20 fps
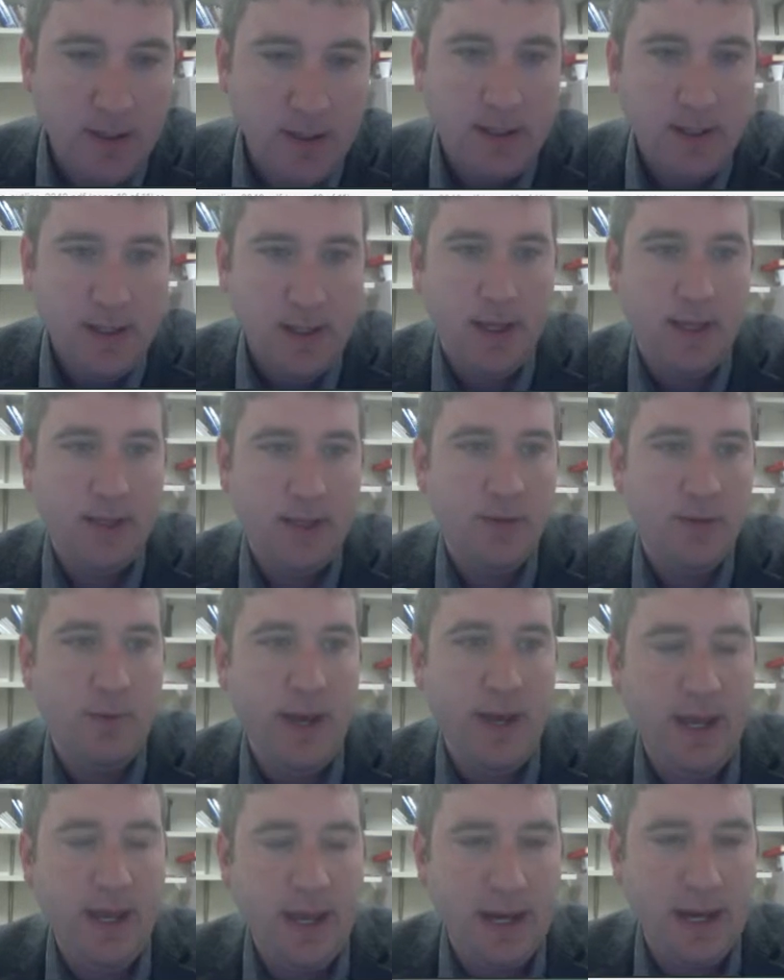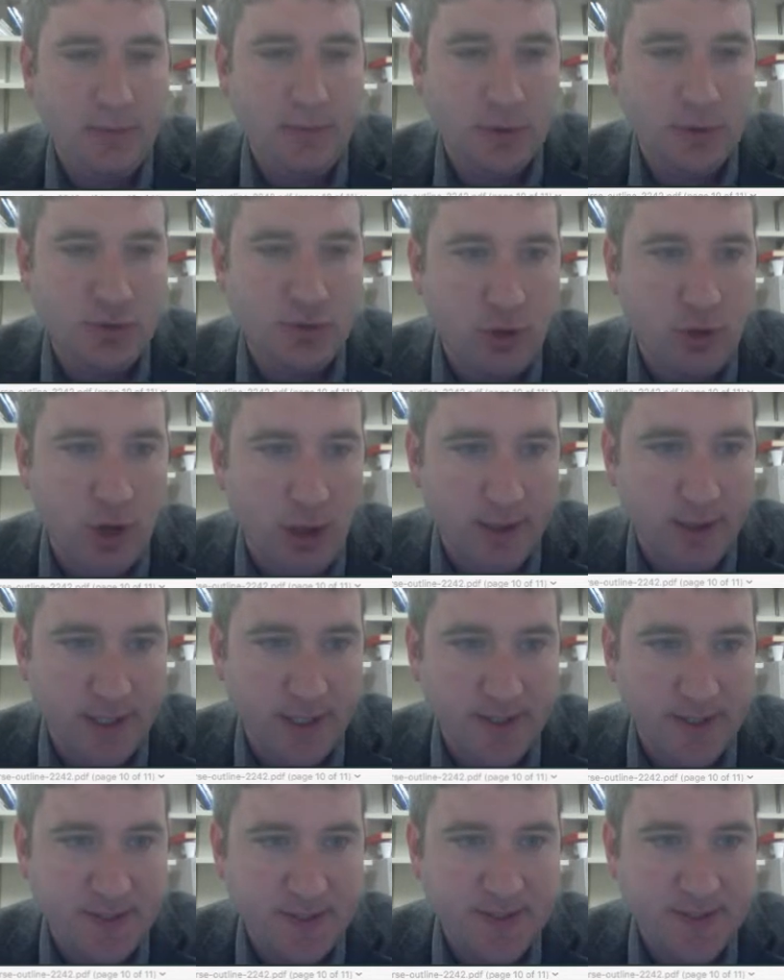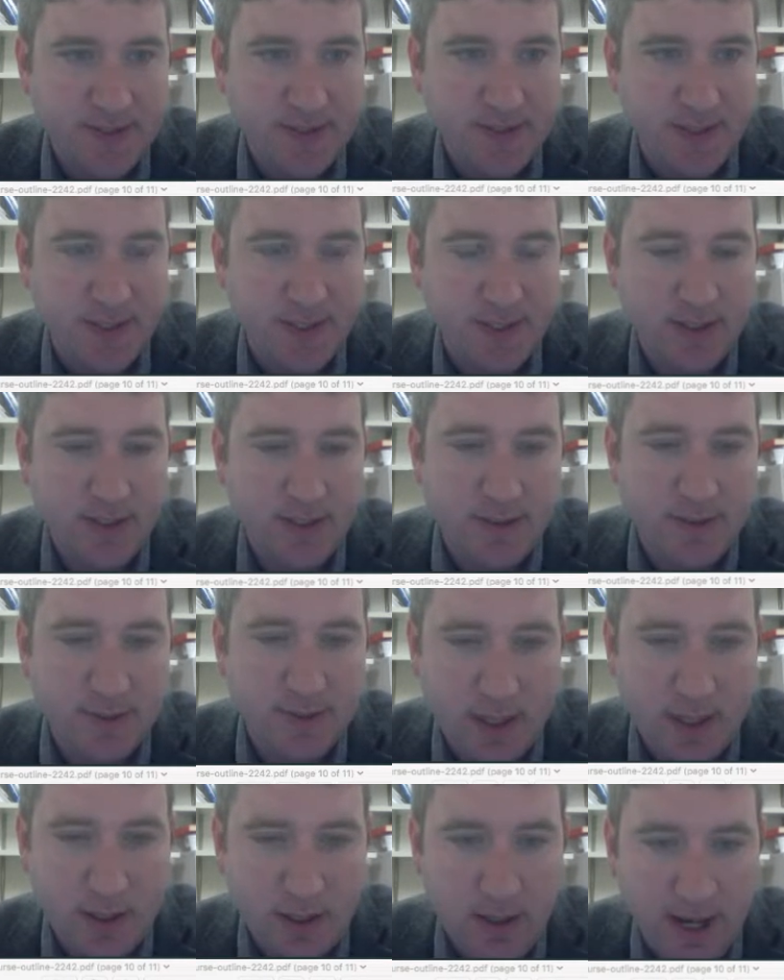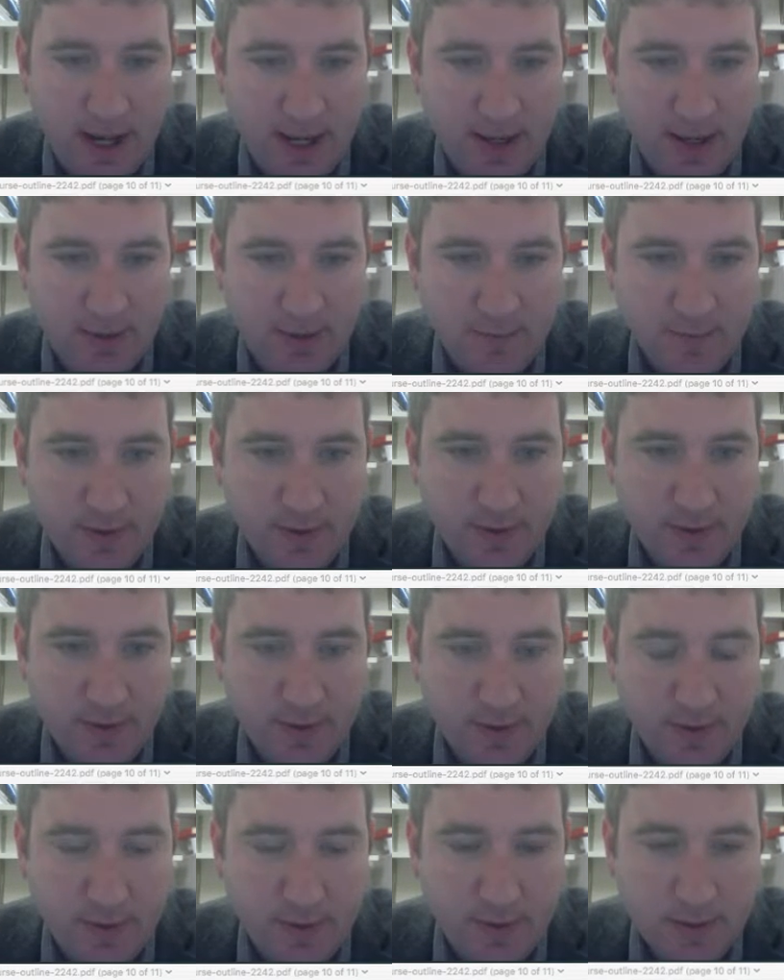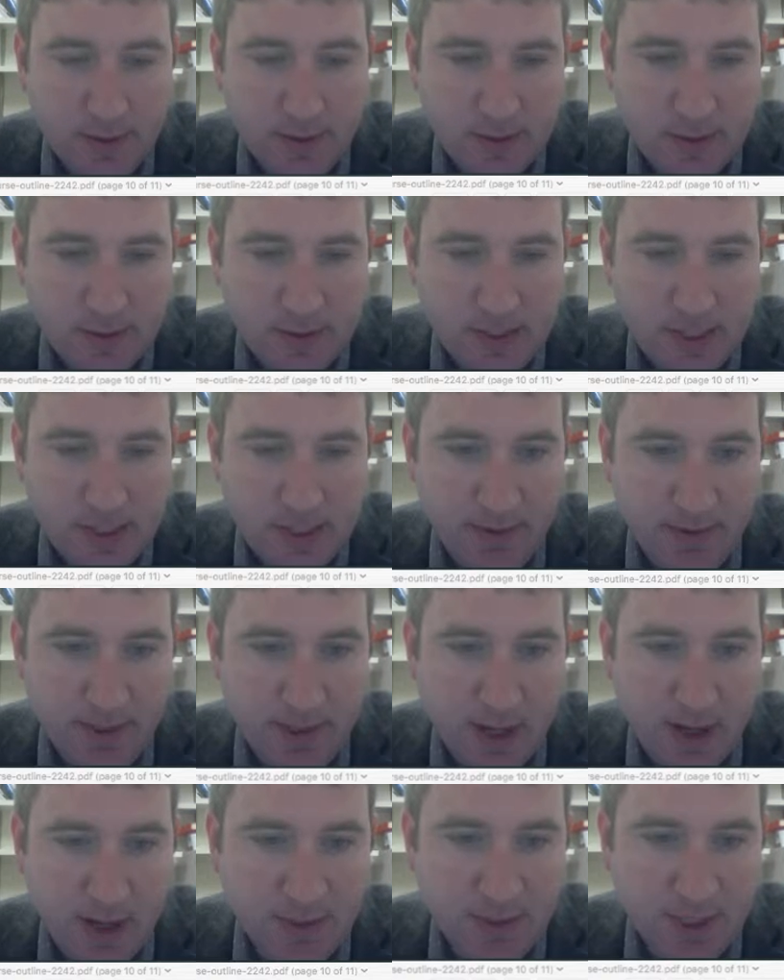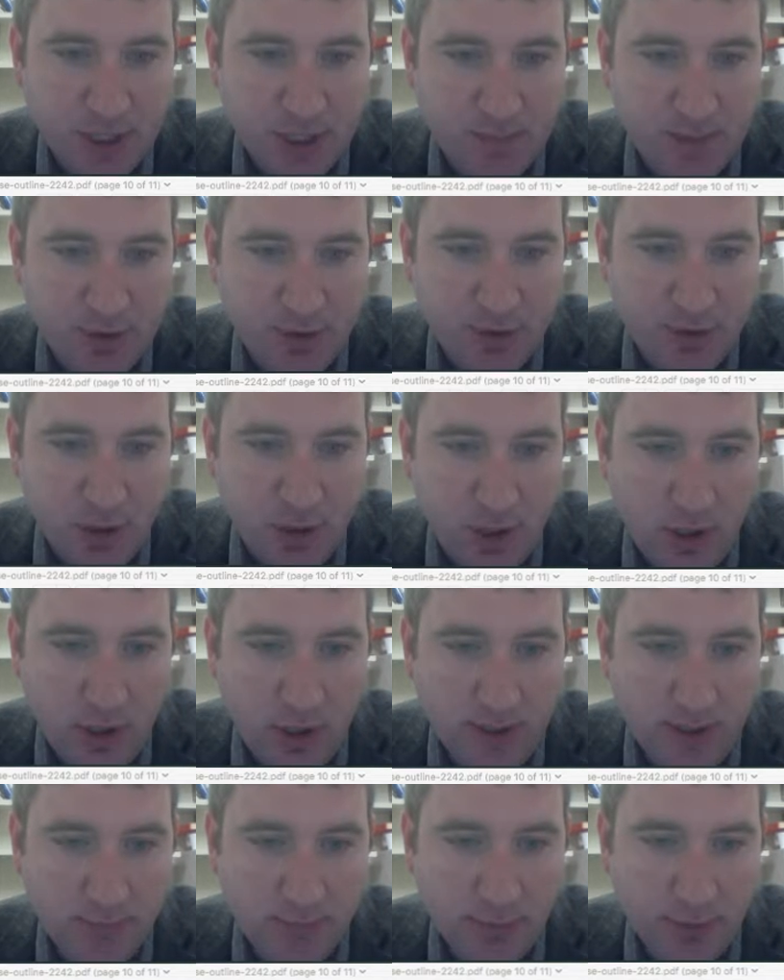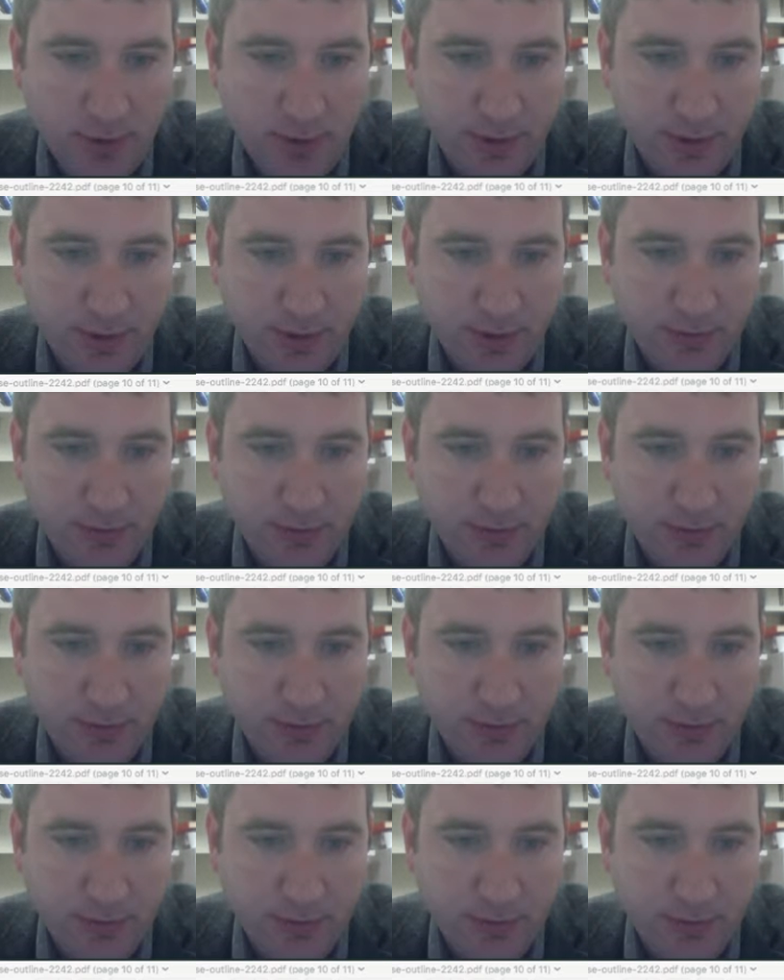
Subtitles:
And the way I will draw this is I'll have some of the object be drawn in blue.